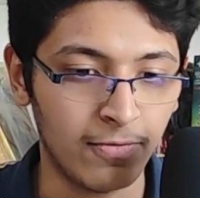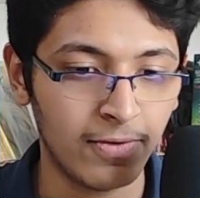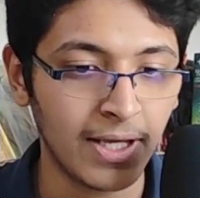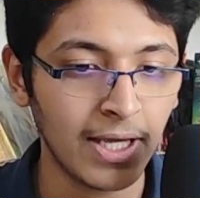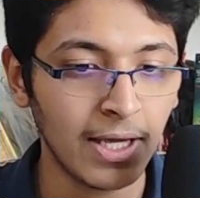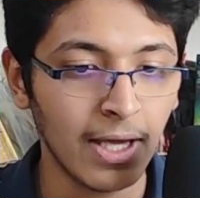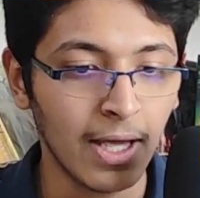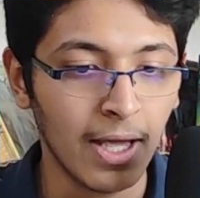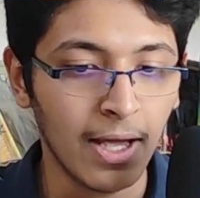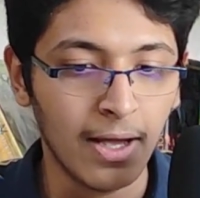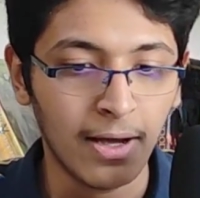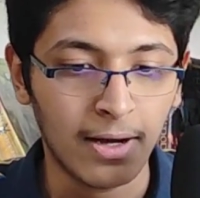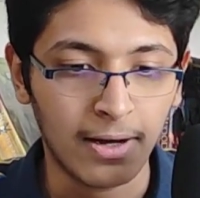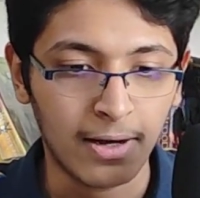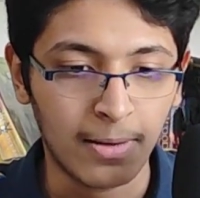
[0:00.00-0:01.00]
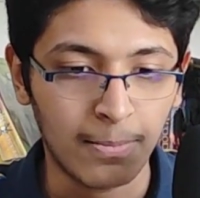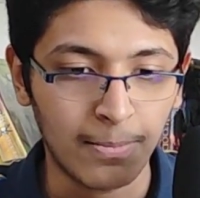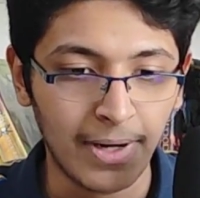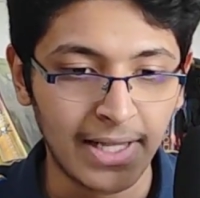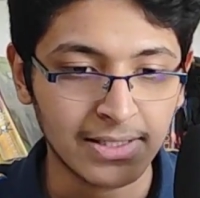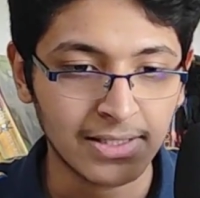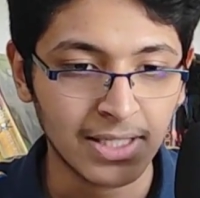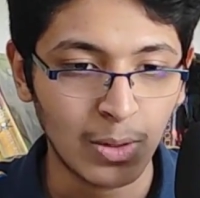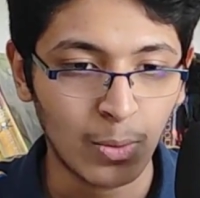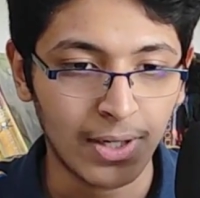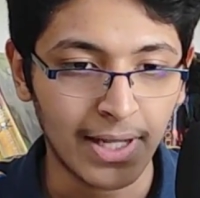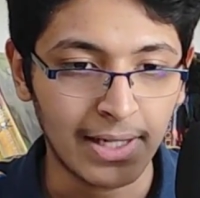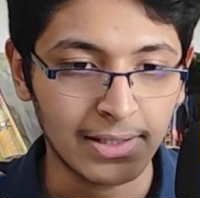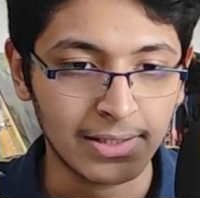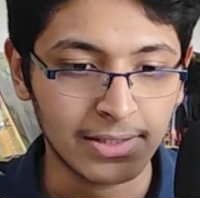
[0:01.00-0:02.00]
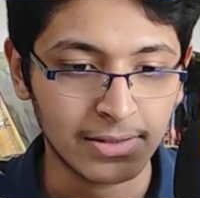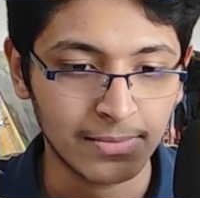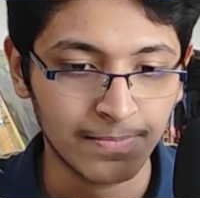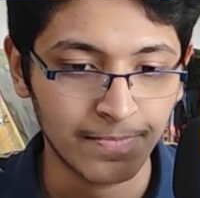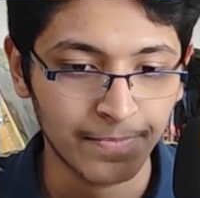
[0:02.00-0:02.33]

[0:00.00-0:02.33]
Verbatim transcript: free. Let's see what else.